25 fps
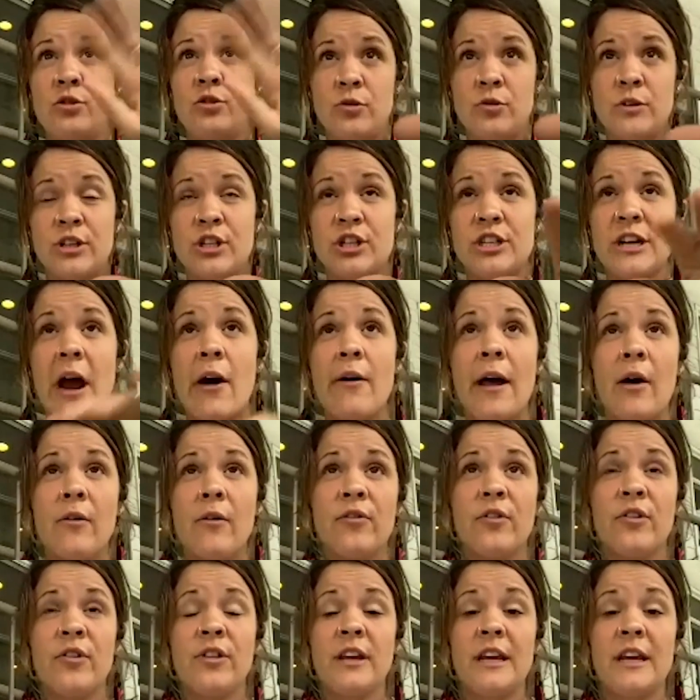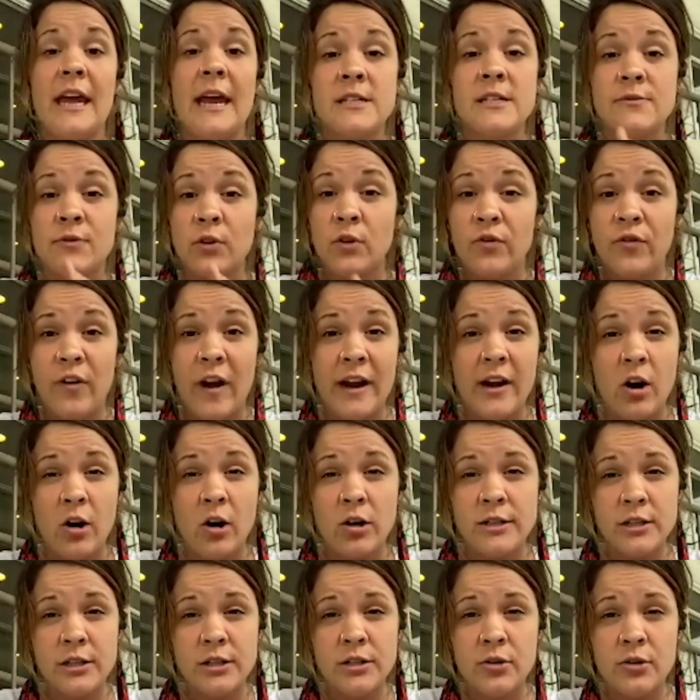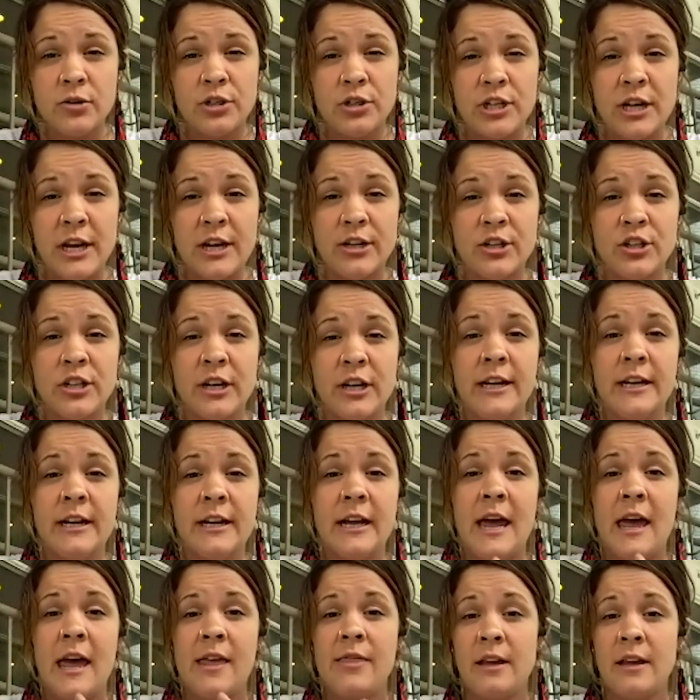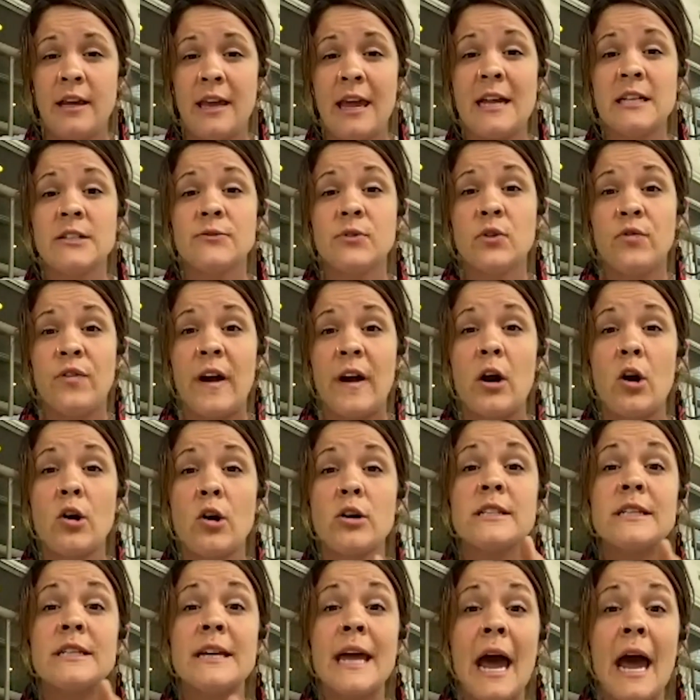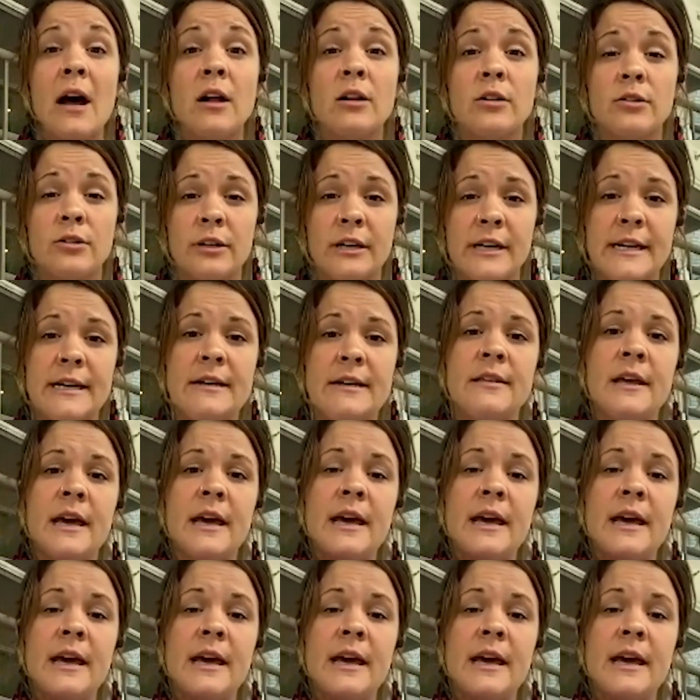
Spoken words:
do a shout out for the Gainesville Fine Arts Association and the Gainesville Fine Arts Gallery.